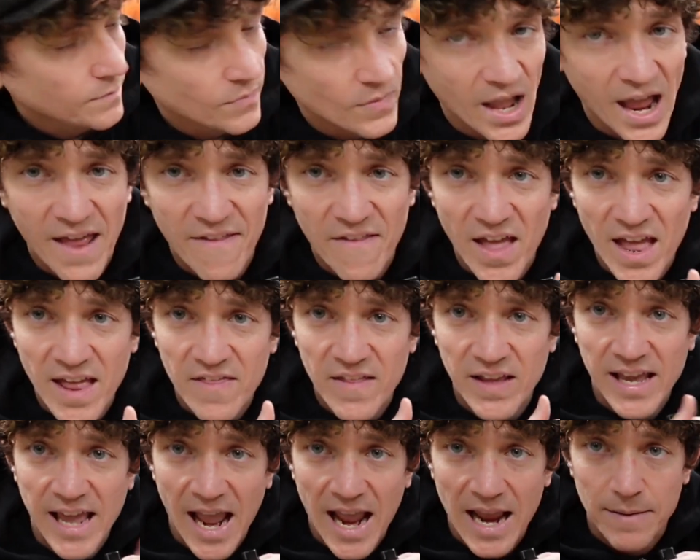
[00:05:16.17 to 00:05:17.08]
And then the
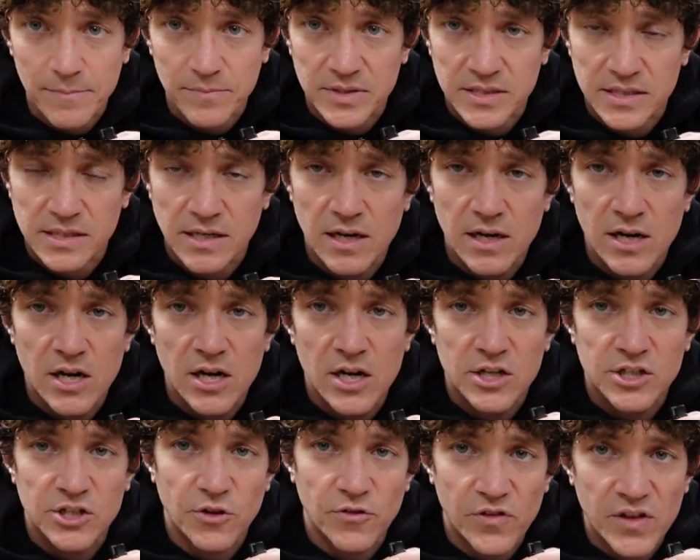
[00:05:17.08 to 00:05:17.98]
games.
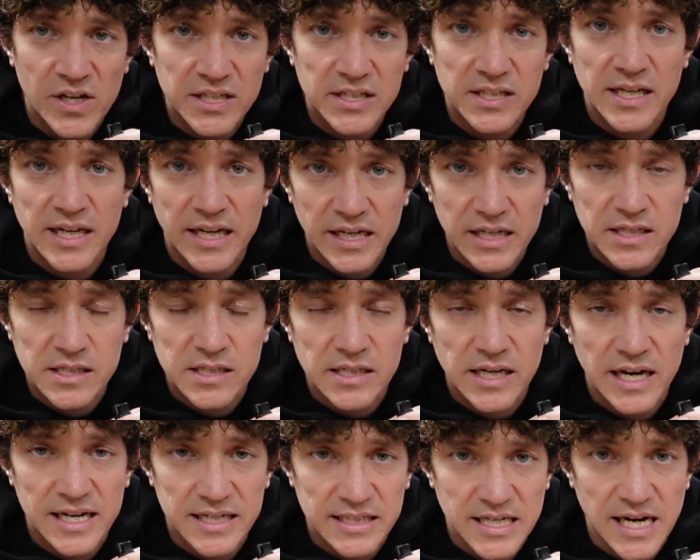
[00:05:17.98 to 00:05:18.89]
So this is
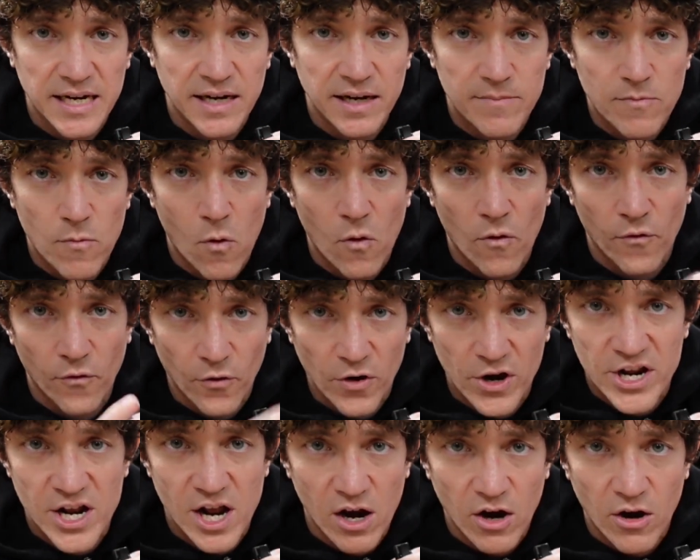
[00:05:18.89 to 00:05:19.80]
intended more for a
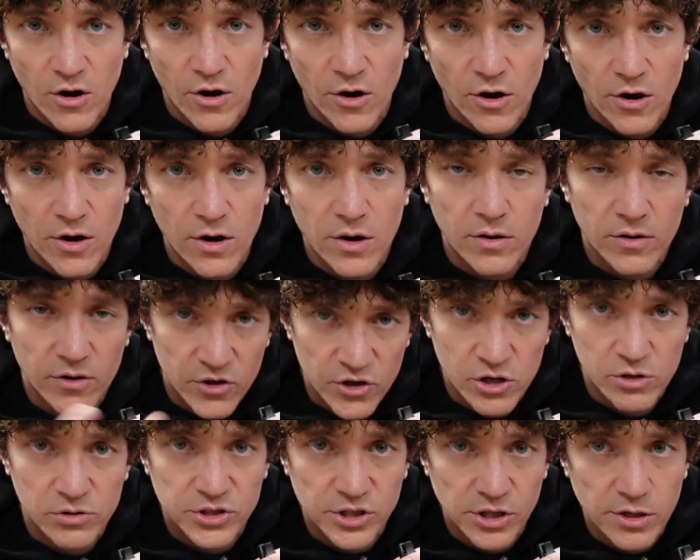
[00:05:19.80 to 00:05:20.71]
younger
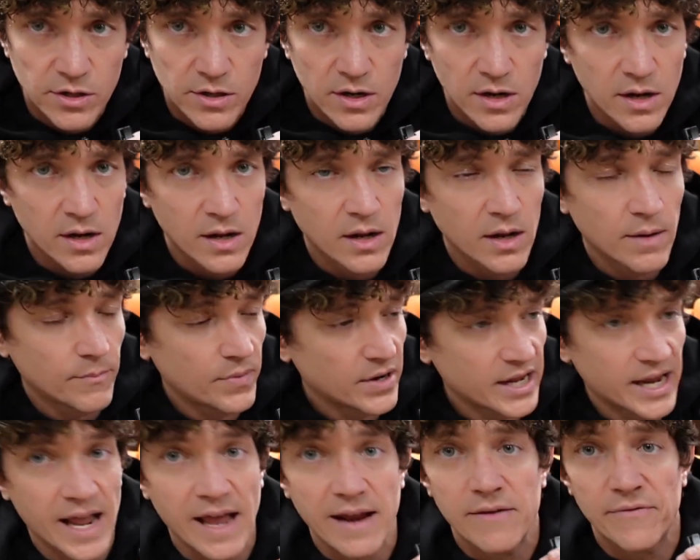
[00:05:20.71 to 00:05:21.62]
user, but
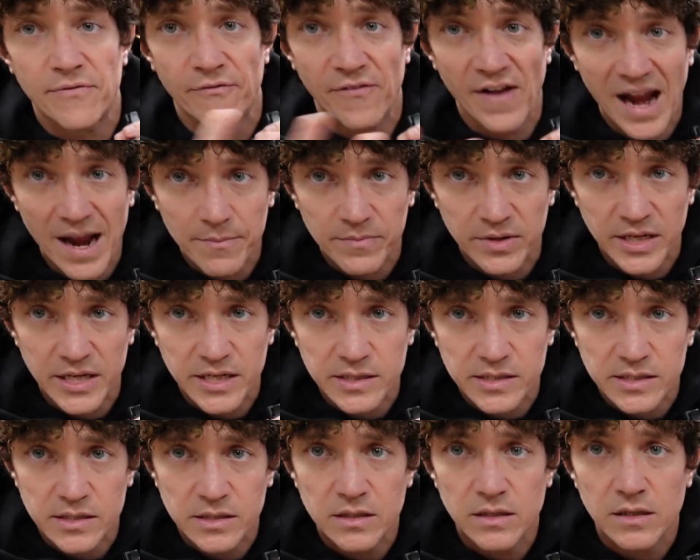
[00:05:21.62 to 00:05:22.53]
again,
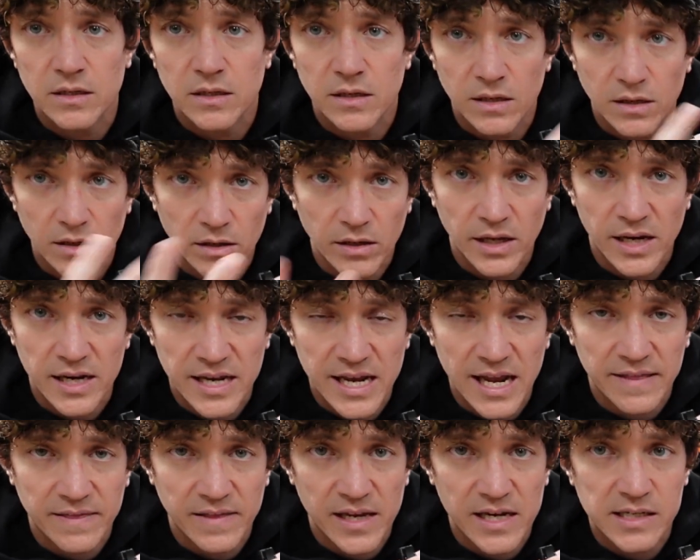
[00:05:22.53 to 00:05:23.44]
families can
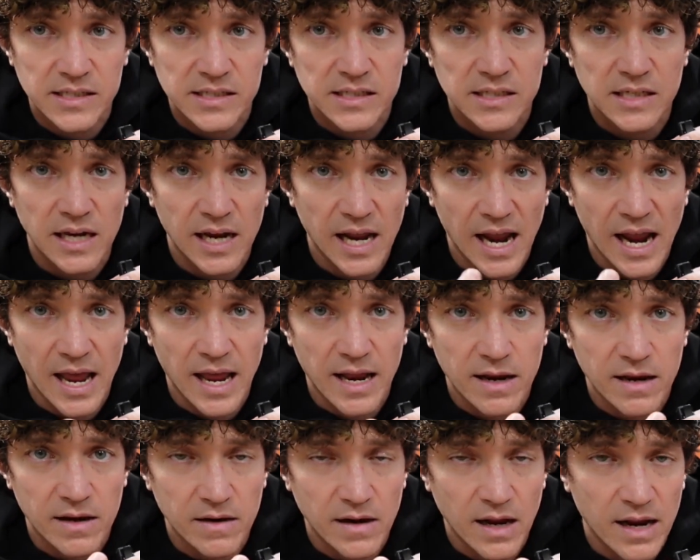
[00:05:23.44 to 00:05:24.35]
get these,
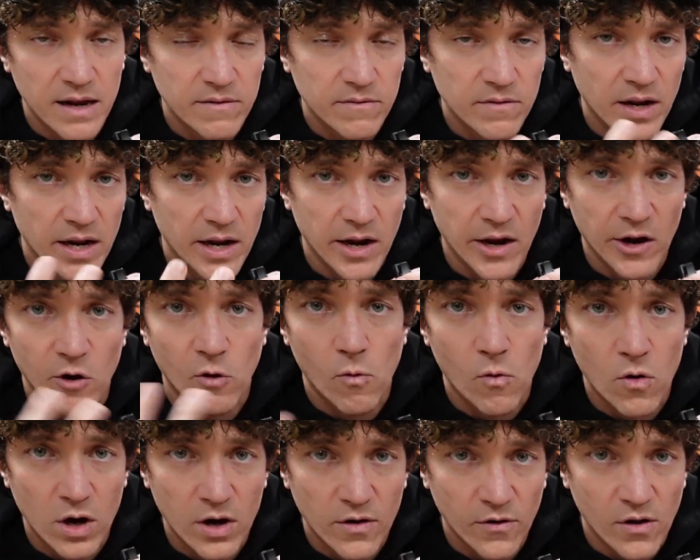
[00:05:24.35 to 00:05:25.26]
and it'll
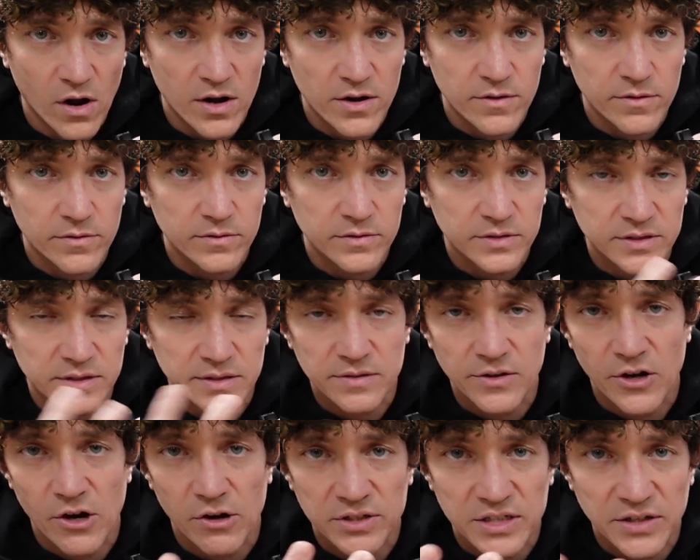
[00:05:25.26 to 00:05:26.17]
work on
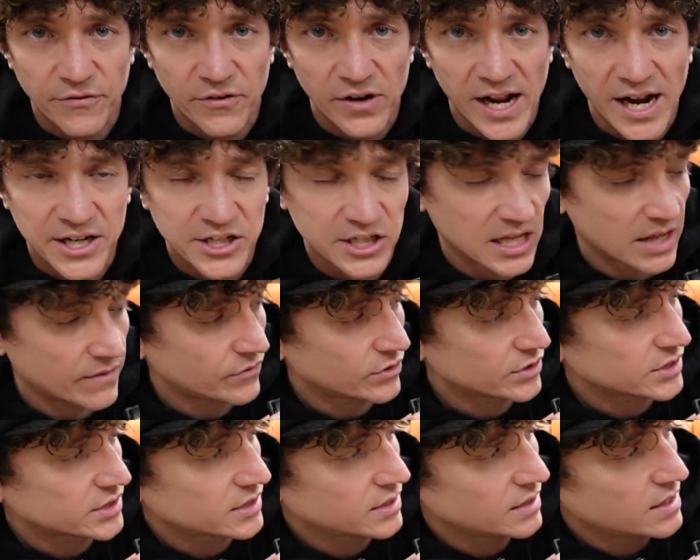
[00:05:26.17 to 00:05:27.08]
different age
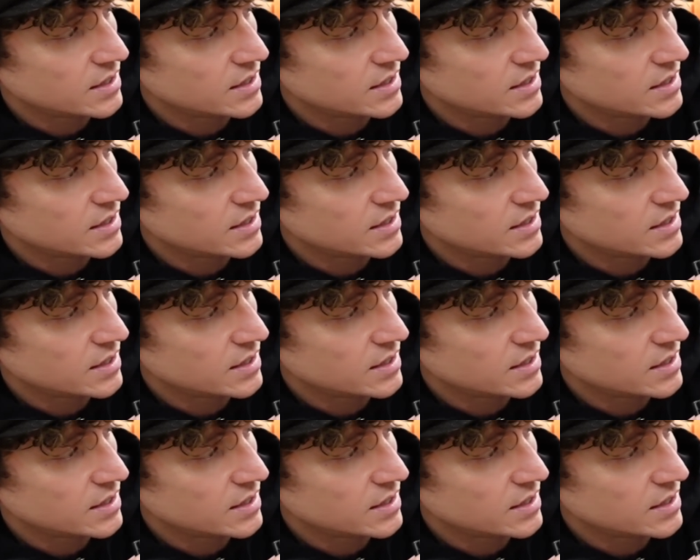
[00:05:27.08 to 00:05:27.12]
levels.